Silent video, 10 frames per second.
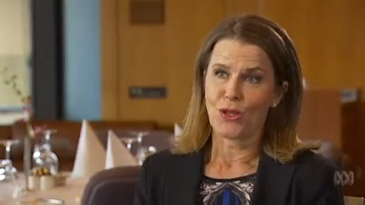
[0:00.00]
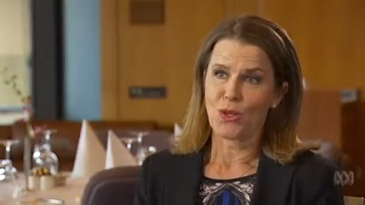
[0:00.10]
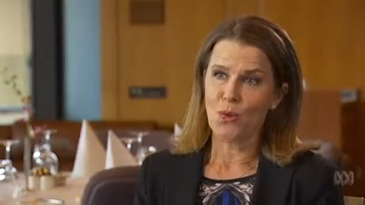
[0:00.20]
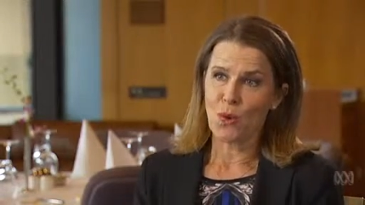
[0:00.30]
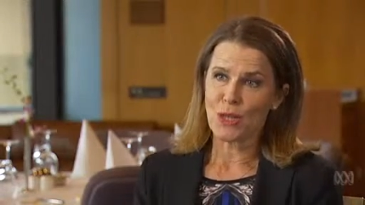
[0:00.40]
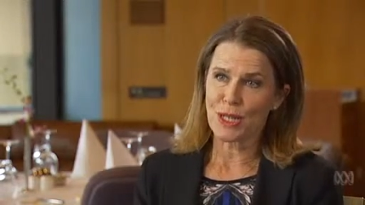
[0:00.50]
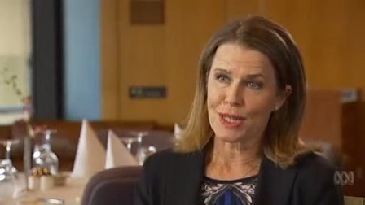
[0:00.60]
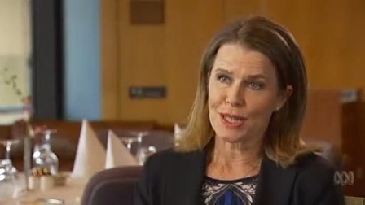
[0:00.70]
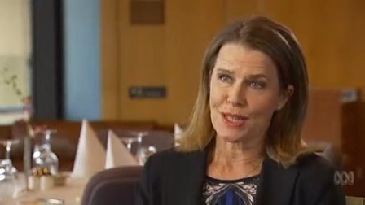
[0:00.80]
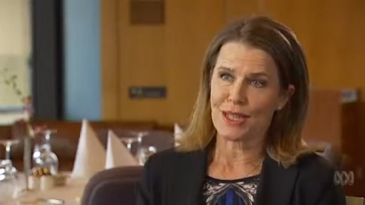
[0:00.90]
To what
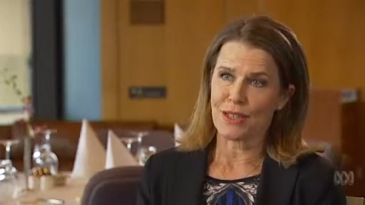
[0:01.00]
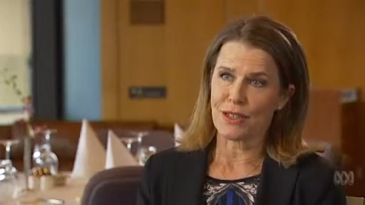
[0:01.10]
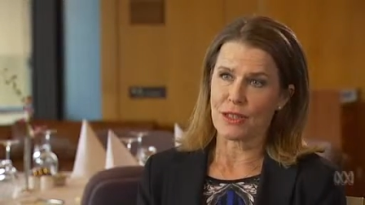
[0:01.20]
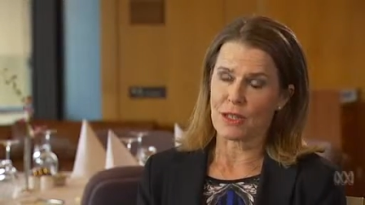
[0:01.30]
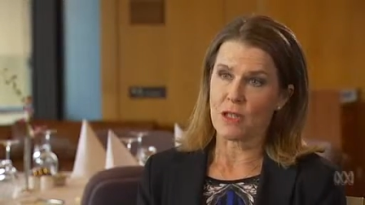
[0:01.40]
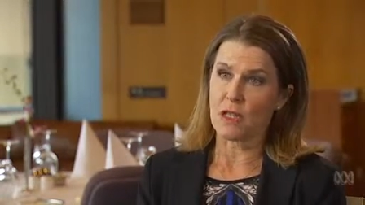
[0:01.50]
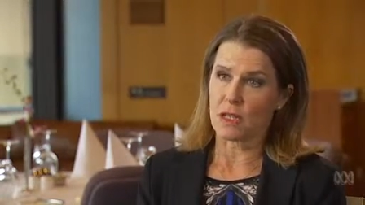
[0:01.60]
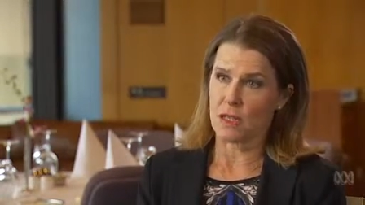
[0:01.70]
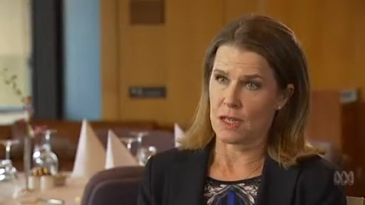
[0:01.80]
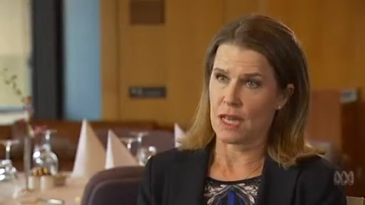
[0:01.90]
extent does
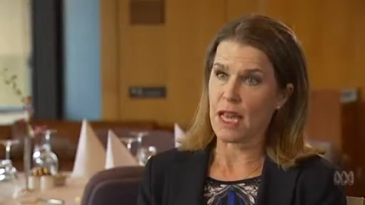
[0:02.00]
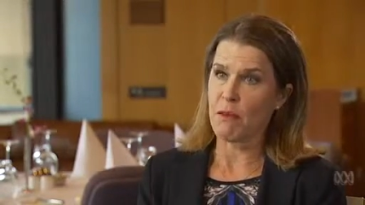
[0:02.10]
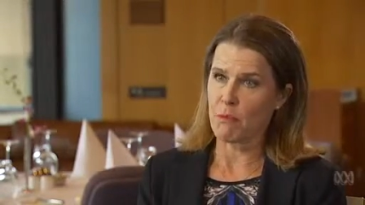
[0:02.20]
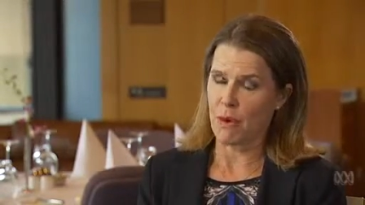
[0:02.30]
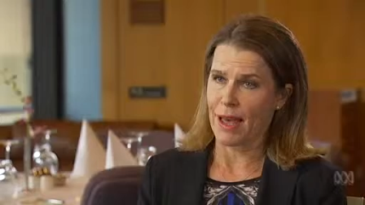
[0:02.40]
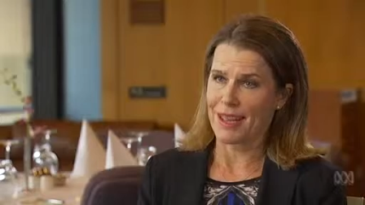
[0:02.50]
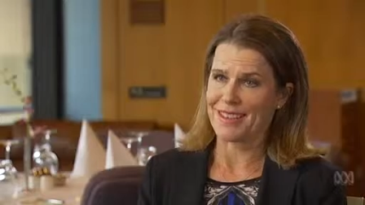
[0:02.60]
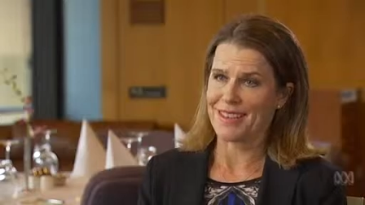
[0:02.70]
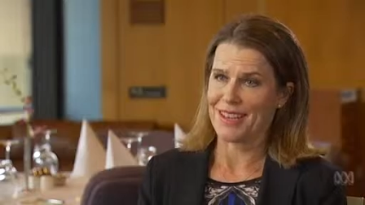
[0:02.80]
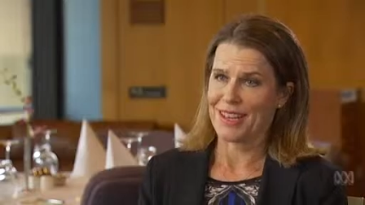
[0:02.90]
this
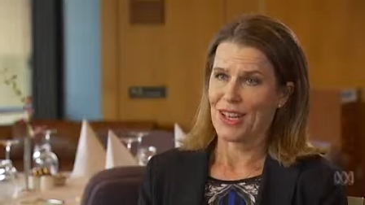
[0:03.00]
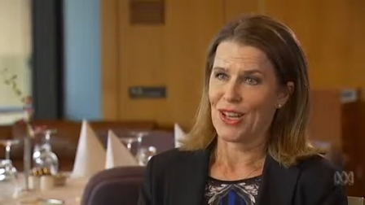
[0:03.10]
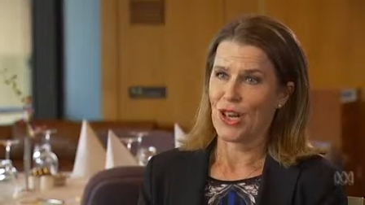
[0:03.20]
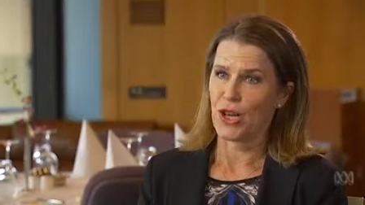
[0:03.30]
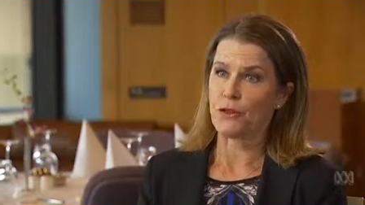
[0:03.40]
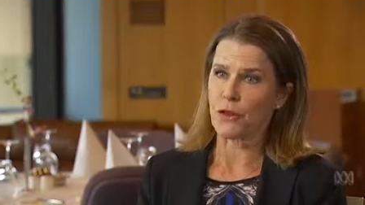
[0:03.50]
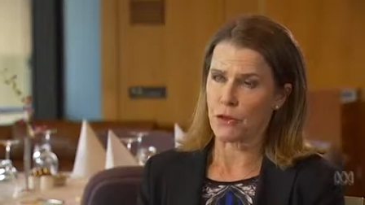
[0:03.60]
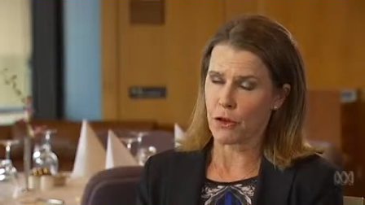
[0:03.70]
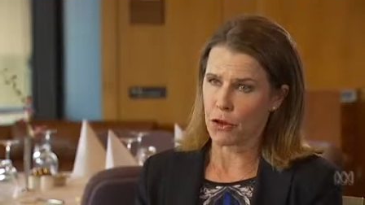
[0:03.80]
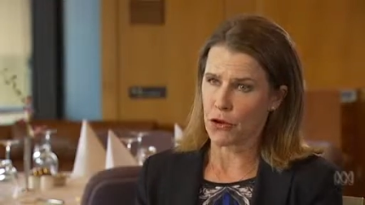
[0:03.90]
impact
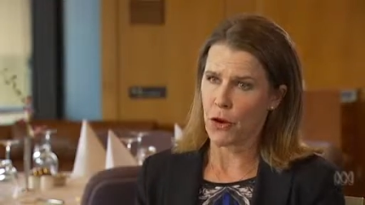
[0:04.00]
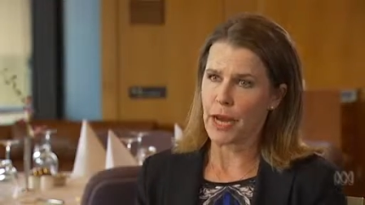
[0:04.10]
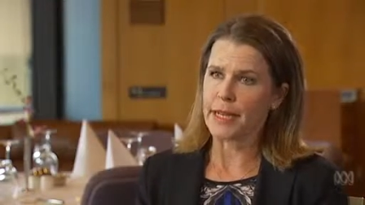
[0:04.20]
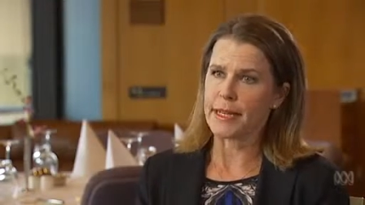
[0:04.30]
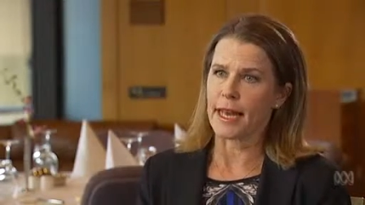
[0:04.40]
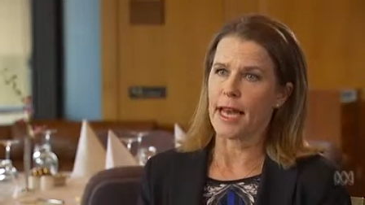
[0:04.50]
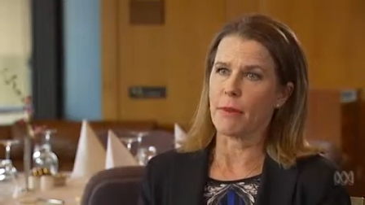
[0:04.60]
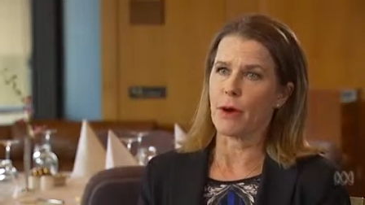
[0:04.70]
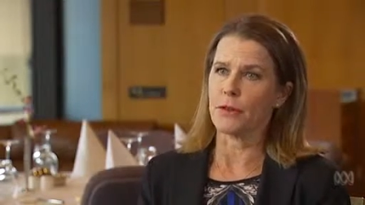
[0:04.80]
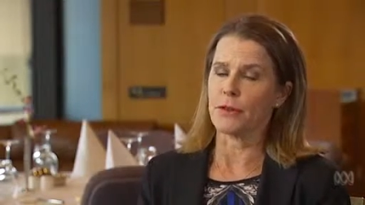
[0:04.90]
the trade
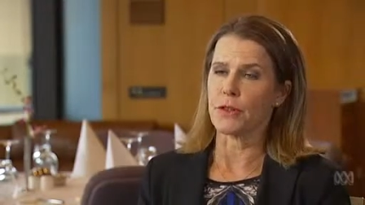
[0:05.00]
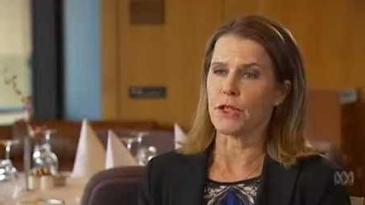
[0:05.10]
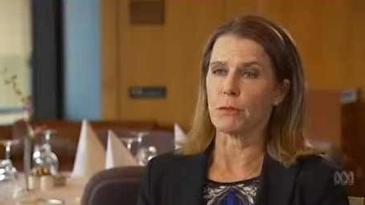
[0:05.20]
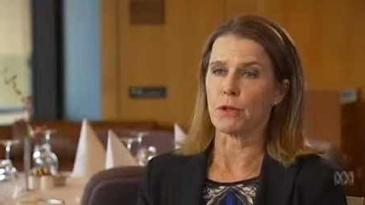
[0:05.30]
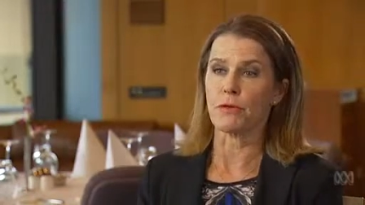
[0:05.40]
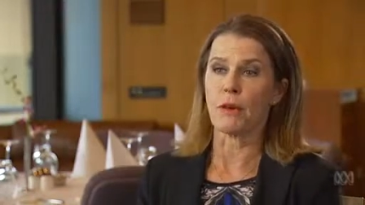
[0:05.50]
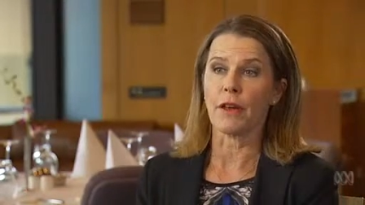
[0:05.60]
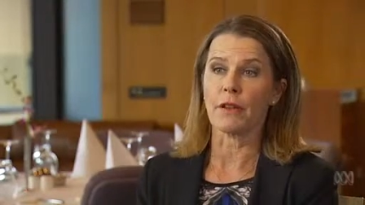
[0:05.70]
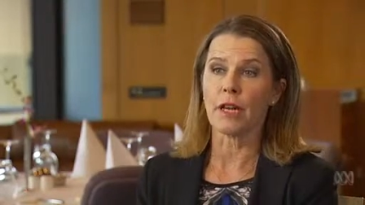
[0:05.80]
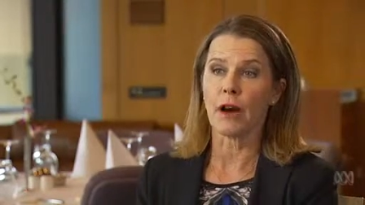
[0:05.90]
game, both in terms of
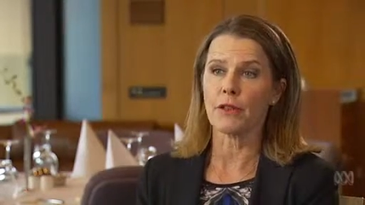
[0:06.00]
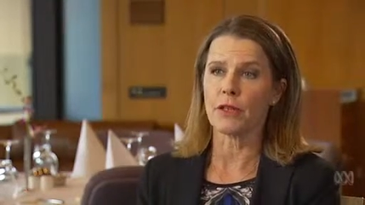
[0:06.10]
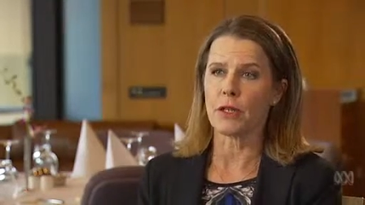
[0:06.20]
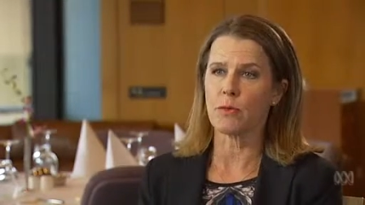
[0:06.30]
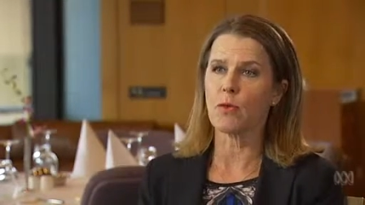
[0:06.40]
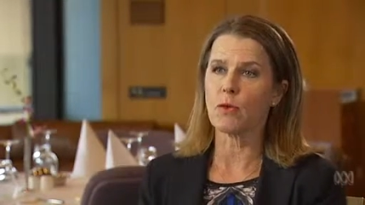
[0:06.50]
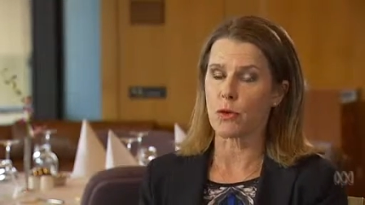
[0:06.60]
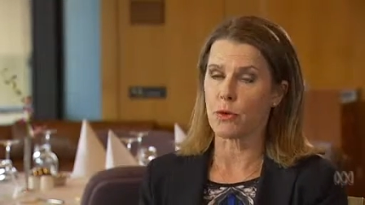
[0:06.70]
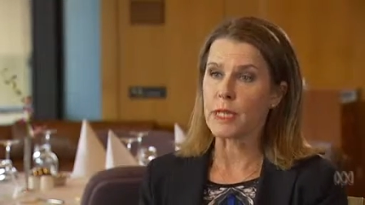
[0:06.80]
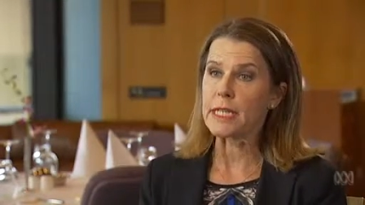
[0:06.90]
either currency
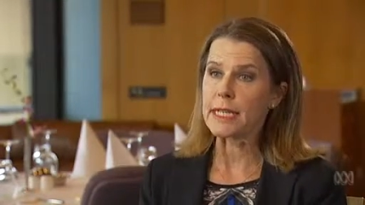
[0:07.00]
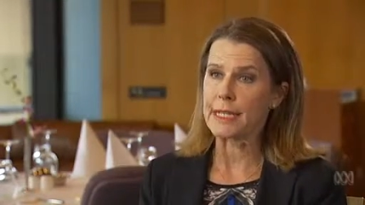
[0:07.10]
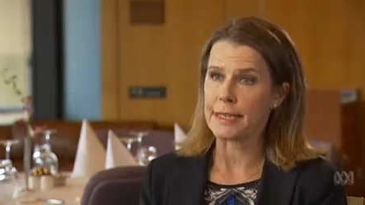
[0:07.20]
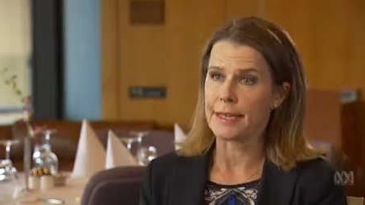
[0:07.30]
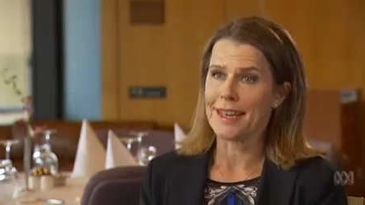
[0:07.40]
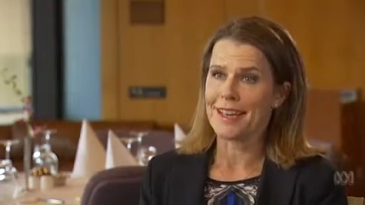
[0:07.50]
wars or indeed